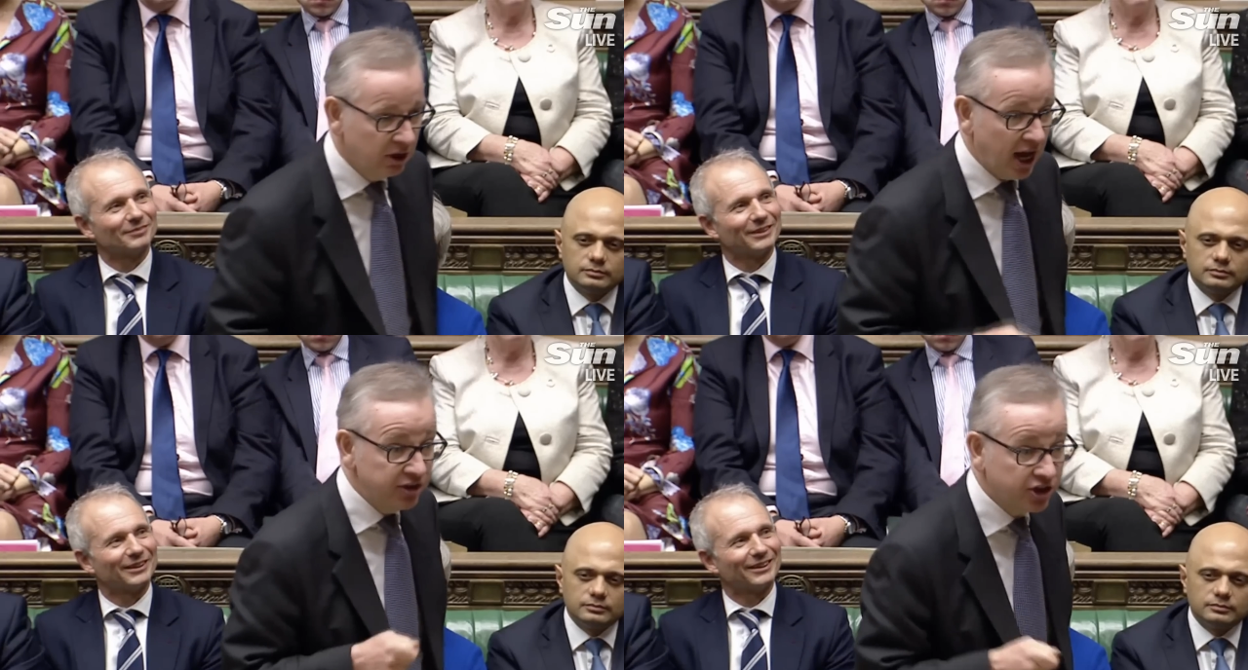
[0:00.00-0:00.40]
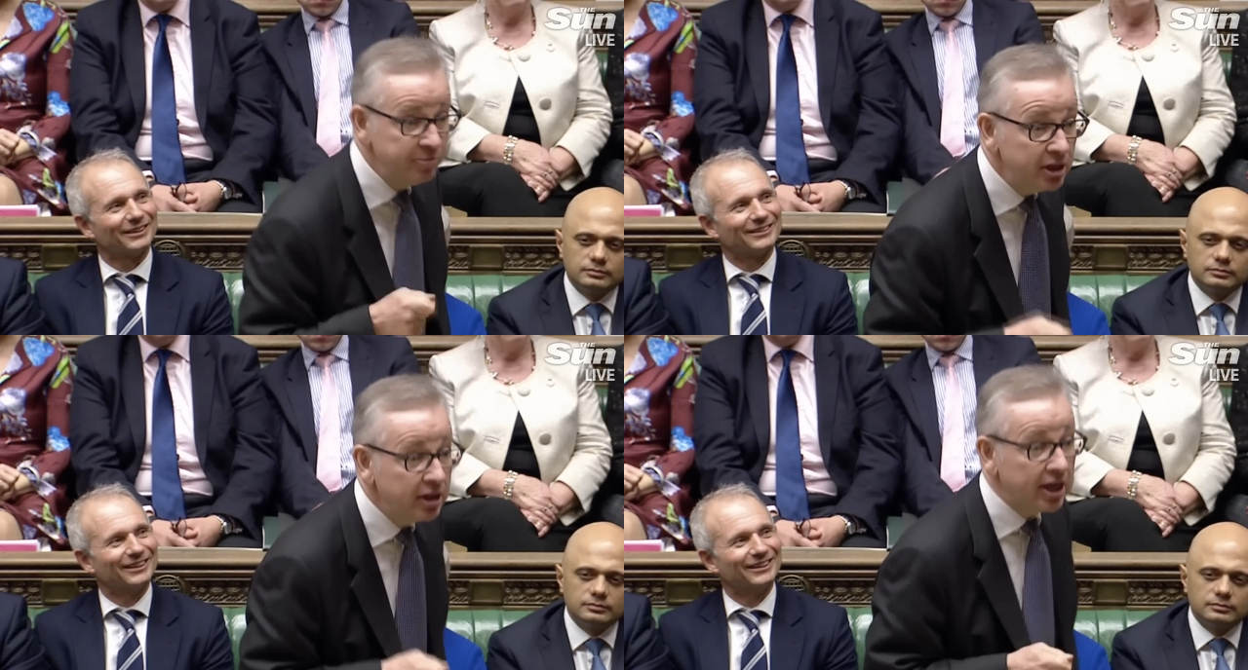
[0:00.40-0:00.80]
Speaker 1: And
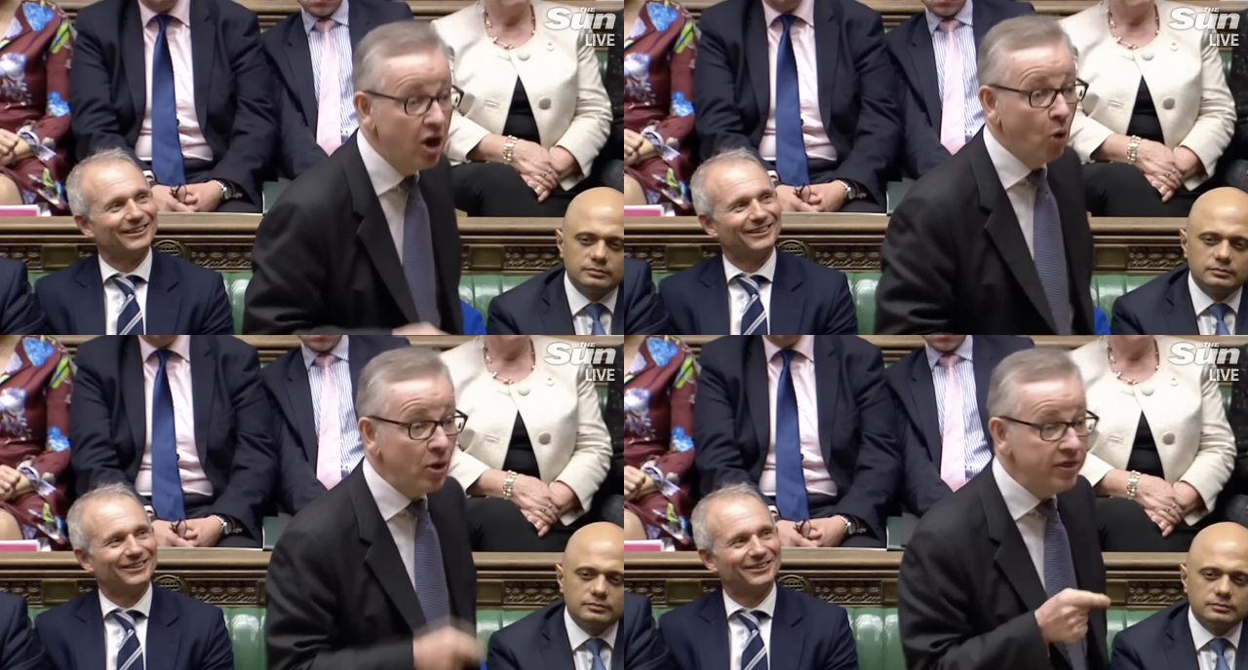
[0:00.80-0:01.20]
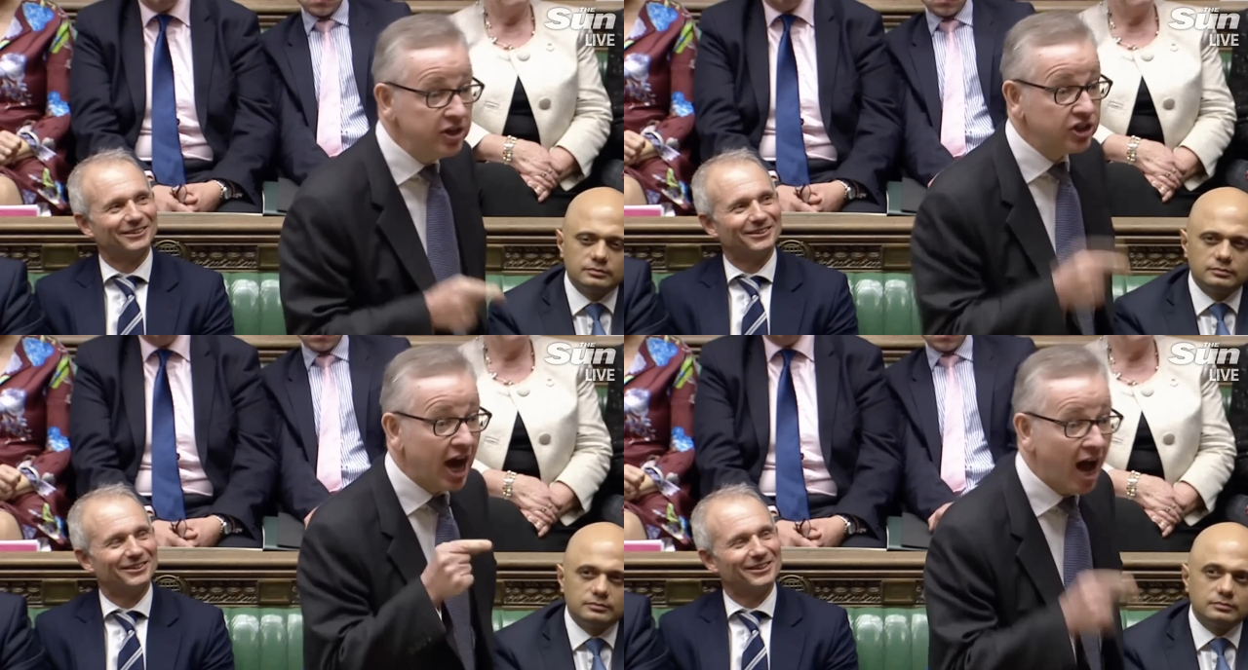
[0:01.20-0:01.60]
similarly, when
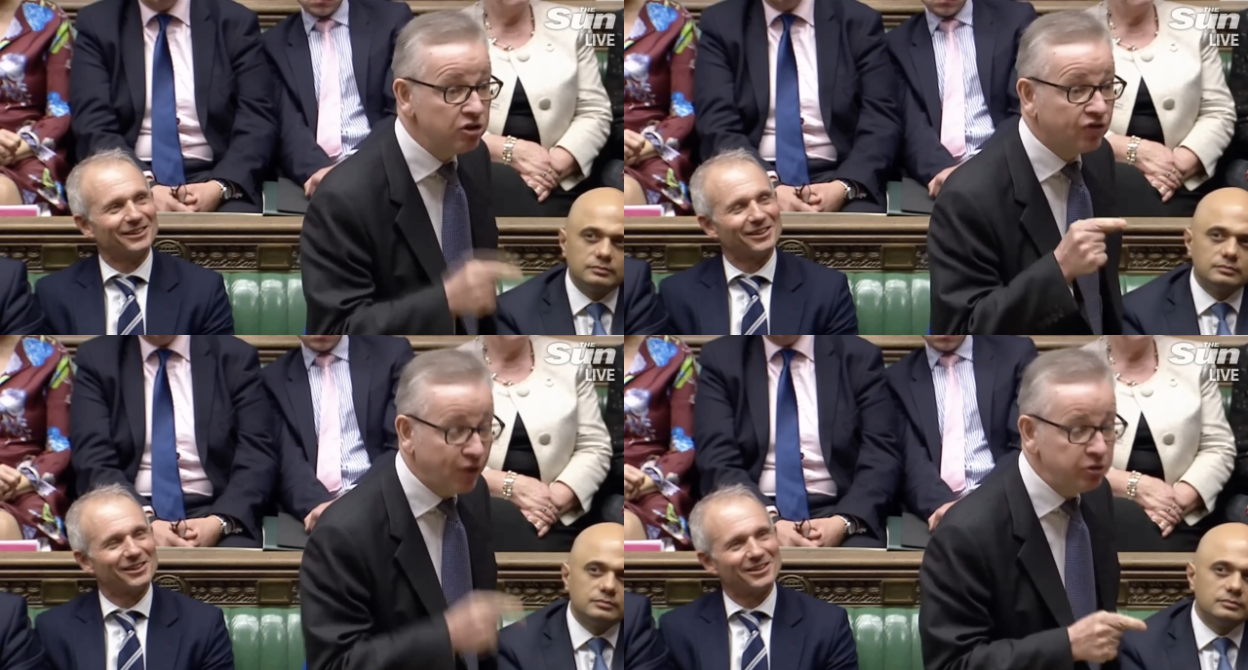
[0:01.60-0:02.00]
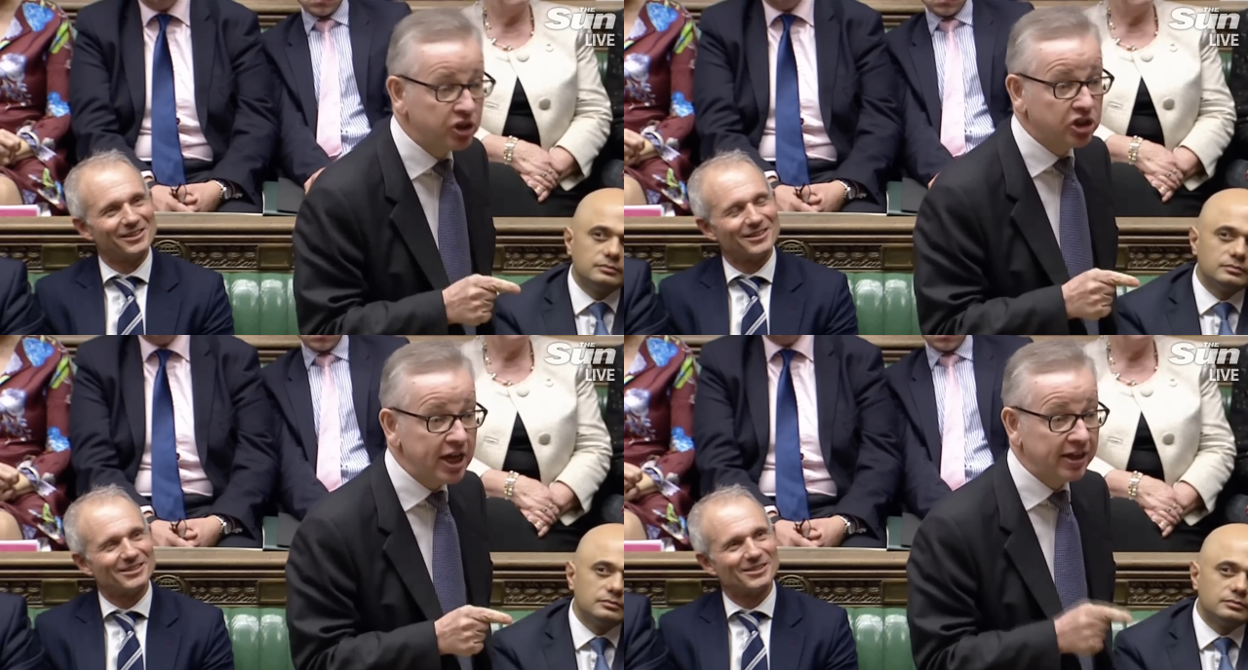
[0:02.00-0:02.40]
this House voted to
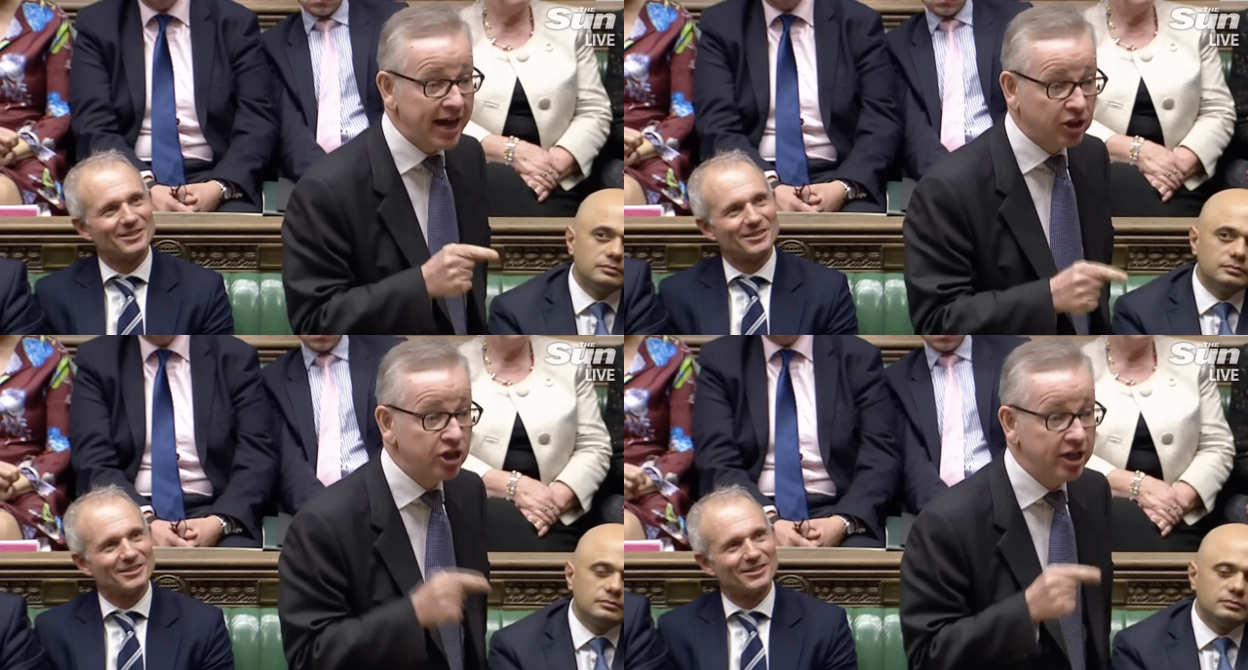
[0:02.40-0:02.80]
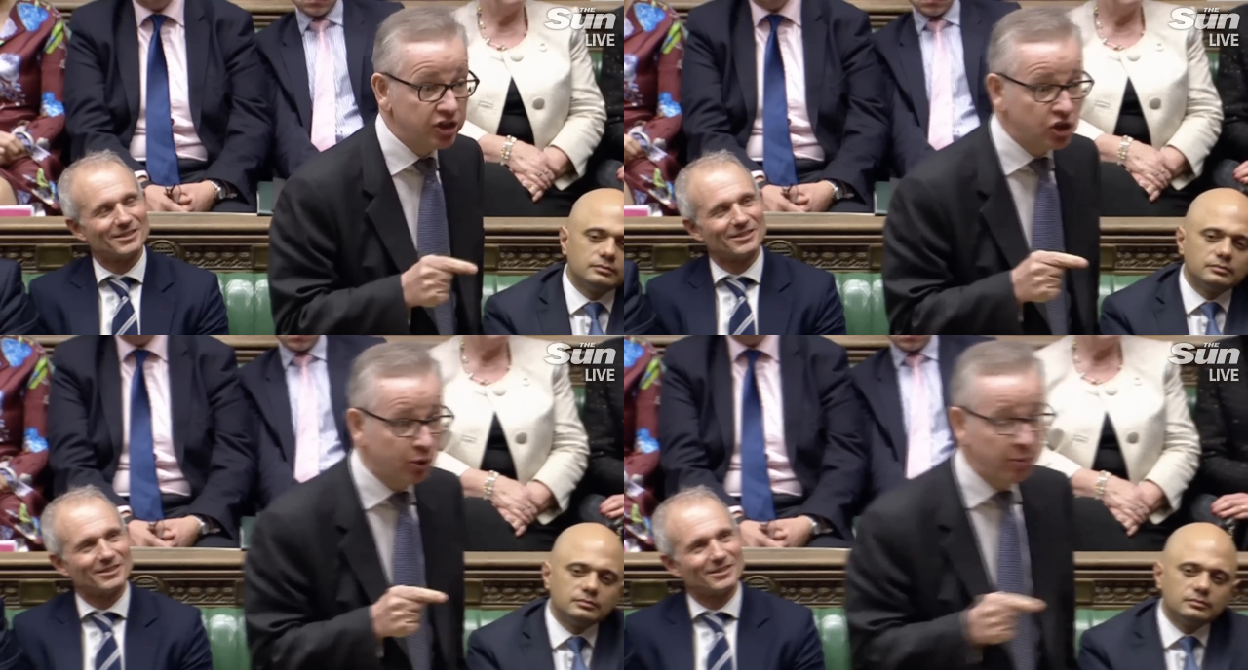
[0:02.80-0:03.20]
take the action necessary,